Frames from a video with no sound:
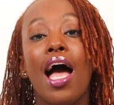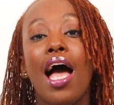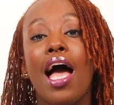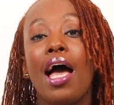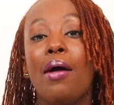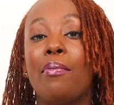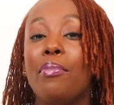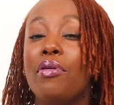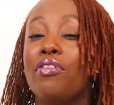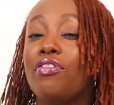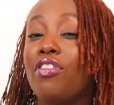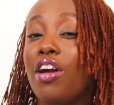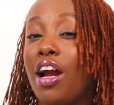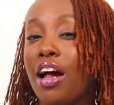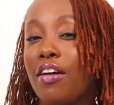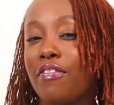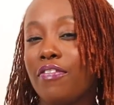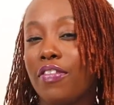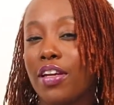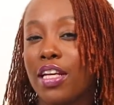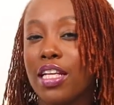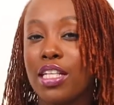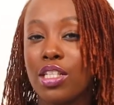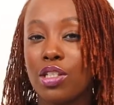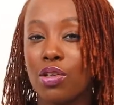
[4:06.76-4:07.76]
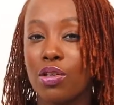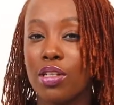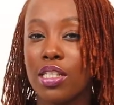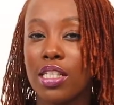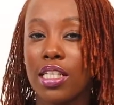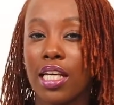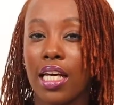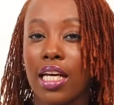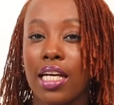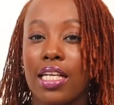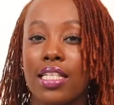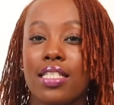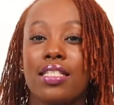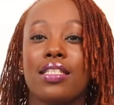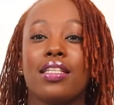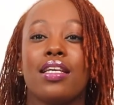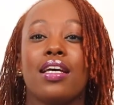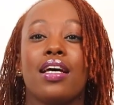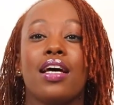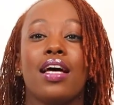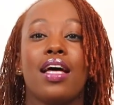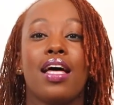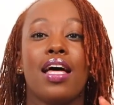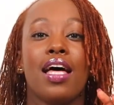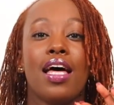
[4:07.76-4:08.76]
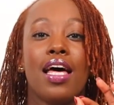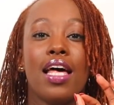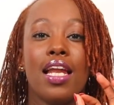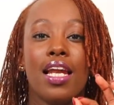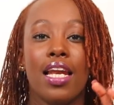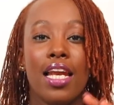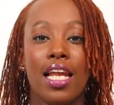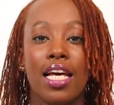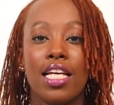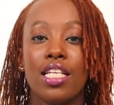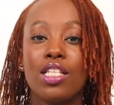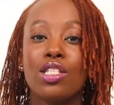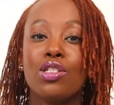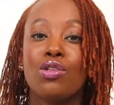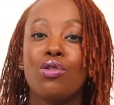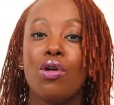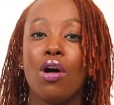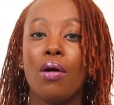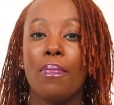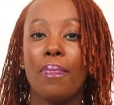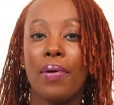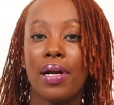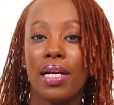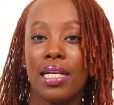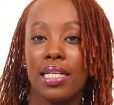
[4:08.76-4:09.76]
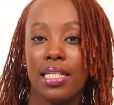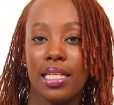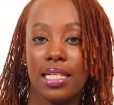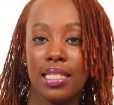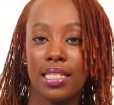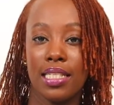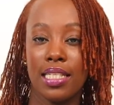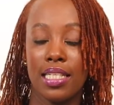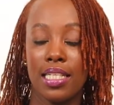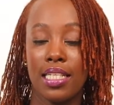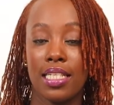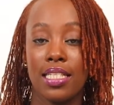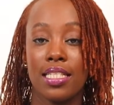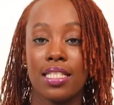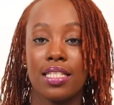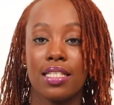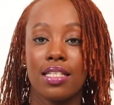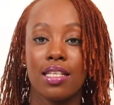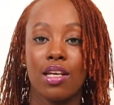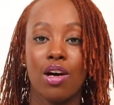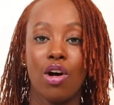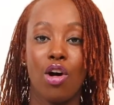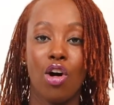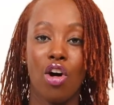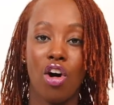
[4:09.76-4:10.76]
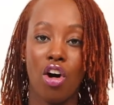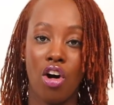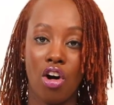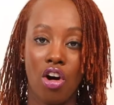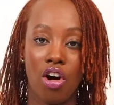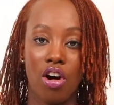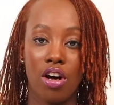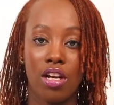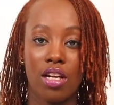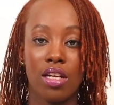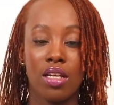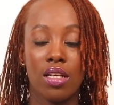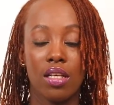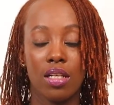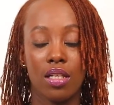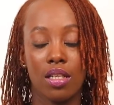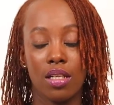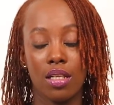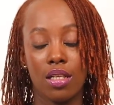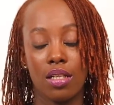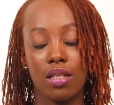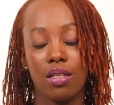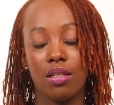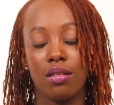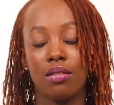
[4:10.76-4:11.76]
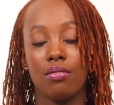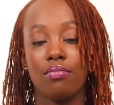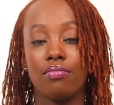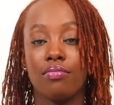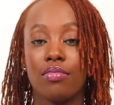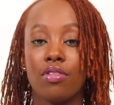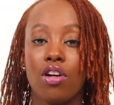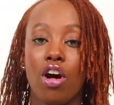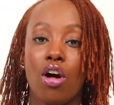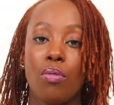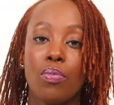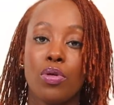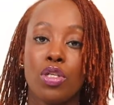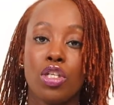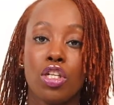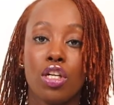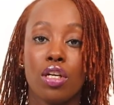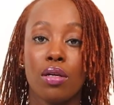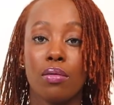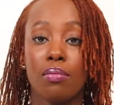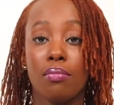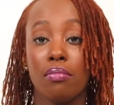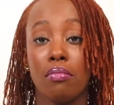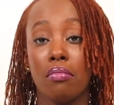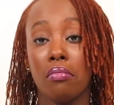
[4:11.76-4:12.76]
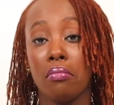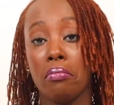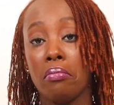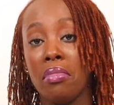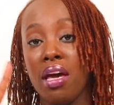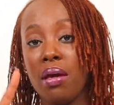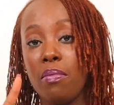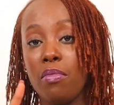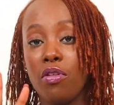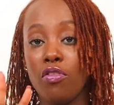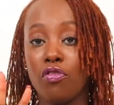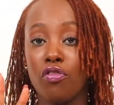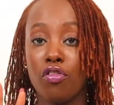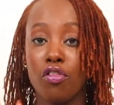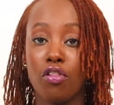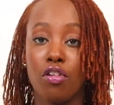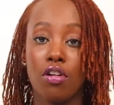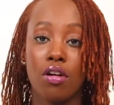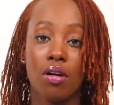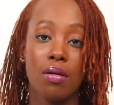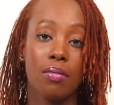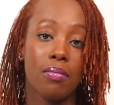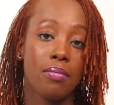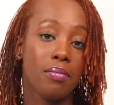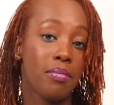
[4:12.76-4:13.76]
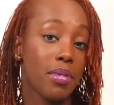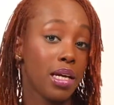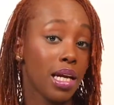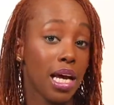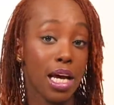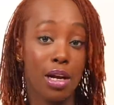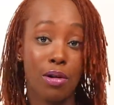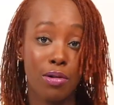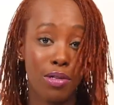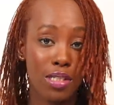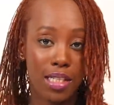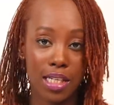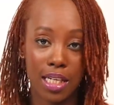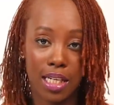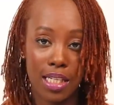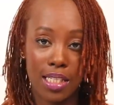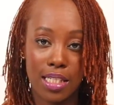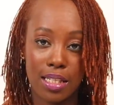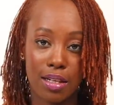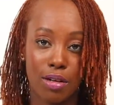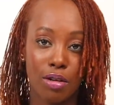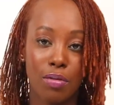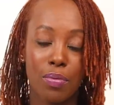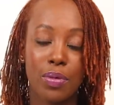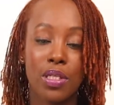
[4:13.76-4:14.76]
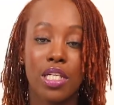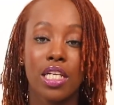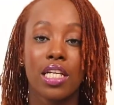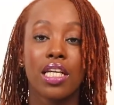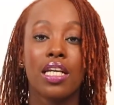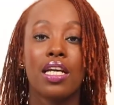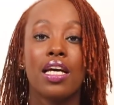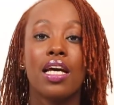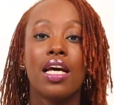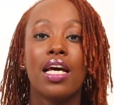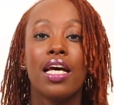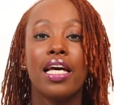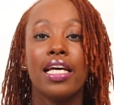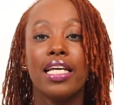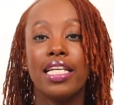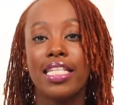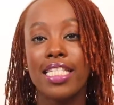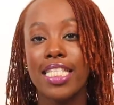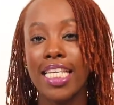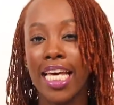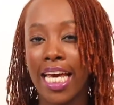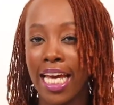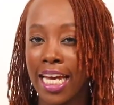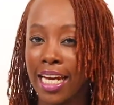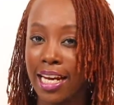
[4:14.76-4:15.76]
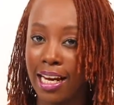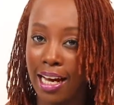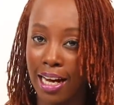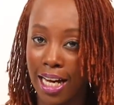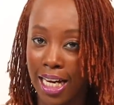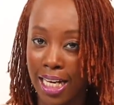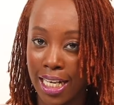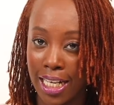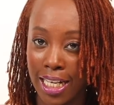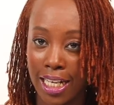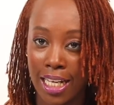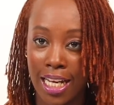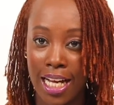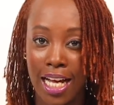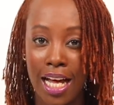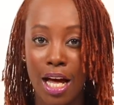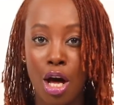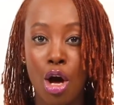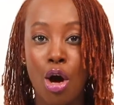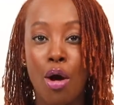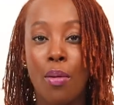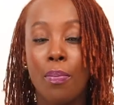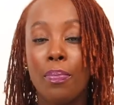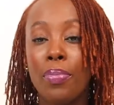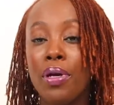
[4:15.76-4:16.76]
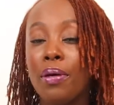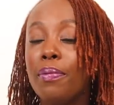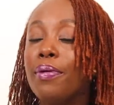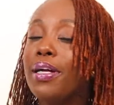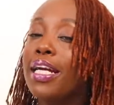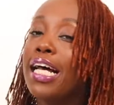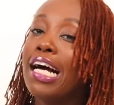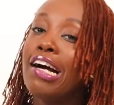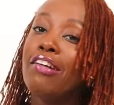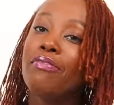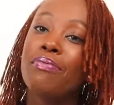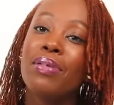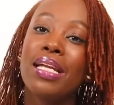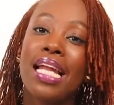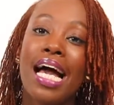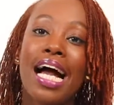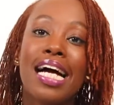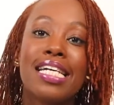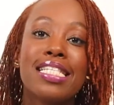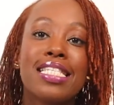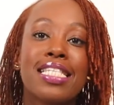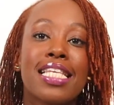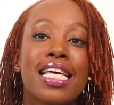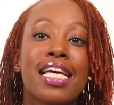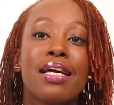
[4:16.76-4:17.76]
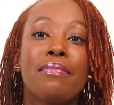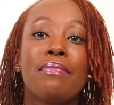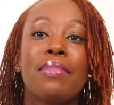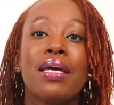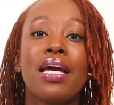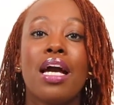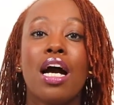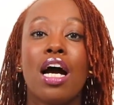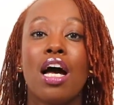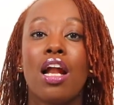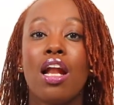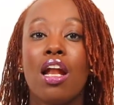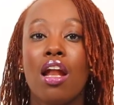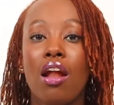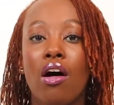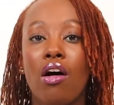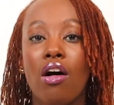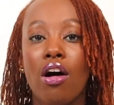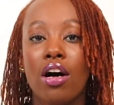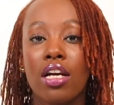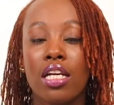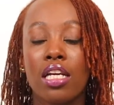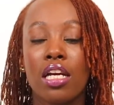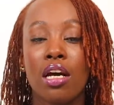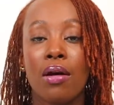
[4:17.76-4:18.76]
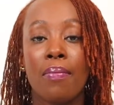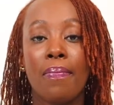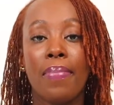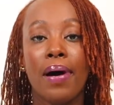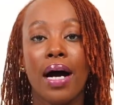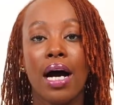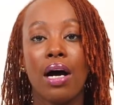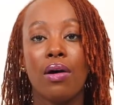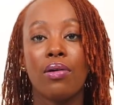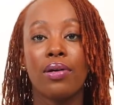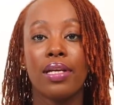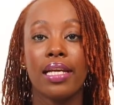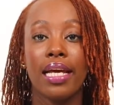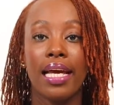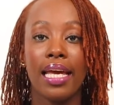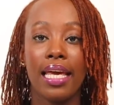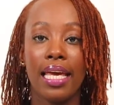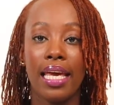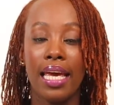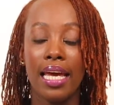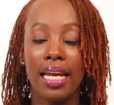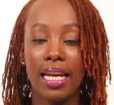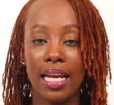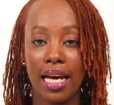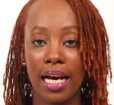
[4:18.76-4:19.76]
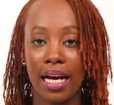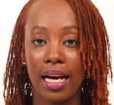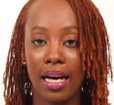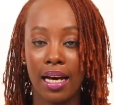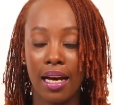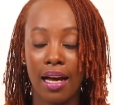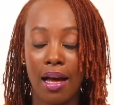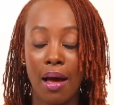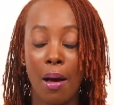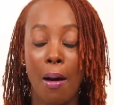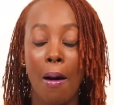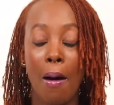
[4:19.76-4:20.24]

And before I finish on this, let's do a parenthesis on option maybe 4, but I don't think it's an option. It's henna. People have been asking me a lot about henna,